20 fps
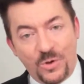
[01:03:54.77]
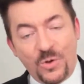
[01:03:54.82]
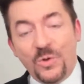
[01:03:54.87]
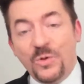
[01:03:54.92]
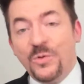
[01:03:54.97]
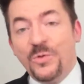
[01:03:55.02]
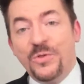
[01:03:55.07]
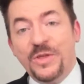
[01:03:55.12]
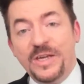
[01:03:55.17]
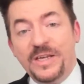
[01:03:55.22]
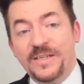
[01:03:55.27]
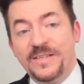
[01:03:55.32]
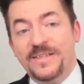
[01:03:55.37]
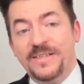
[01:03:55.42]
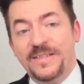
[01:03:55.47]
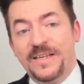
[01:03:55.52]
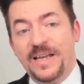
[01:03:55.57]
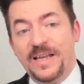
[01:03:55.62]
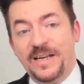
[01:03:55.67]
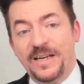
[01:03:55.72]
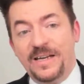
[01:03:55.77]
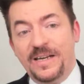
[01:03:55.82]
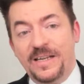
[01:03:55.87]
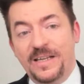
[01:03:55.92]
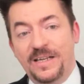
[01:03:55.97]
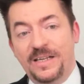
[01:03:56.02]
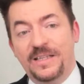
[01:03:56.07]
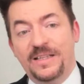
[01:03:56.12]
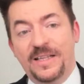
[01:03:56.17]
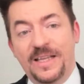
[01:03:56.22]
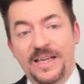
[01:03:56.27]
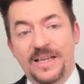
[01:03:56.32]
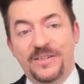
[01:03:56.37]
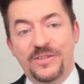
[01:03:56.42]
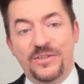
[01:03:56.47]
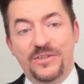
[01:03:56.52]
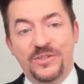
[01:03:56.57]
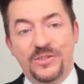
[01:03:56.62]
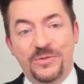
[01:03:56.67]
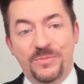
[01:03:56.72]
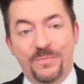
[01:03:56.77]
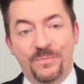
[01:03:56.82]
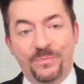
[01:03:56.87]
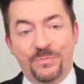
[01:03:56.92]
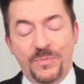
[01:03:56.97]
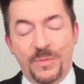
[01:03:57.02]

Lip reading: whole thing is set in Atlantis.